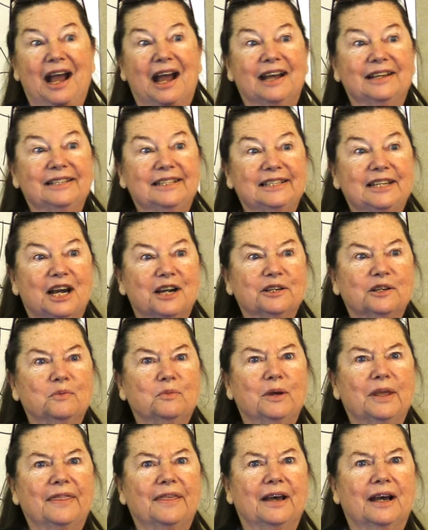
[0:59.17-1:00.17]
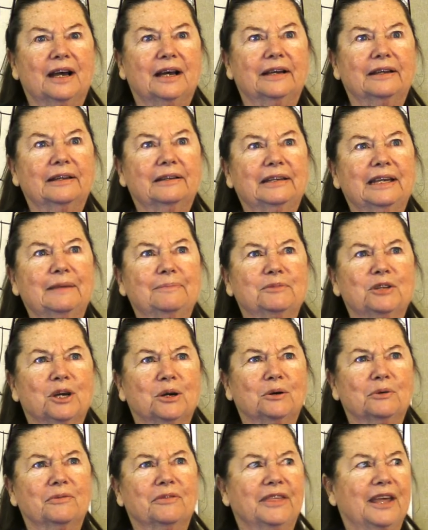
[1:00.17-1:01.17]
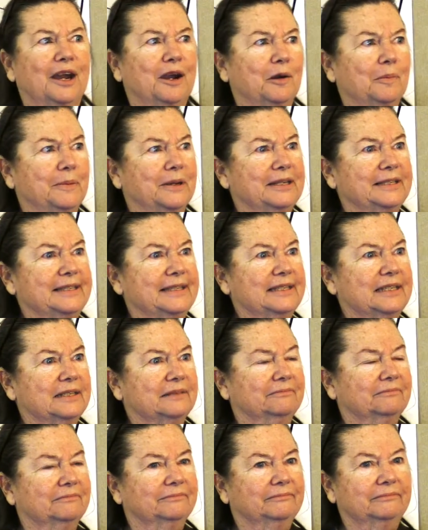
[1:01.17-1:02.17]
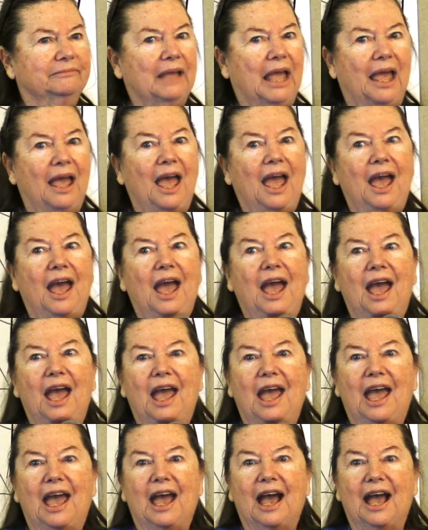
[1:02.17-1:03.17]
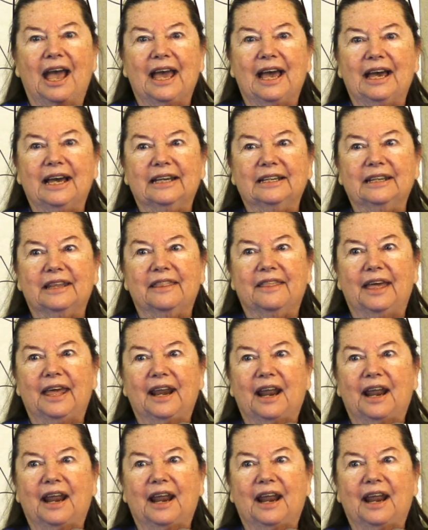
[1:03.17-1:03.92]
I started with a hypnotherapist, and then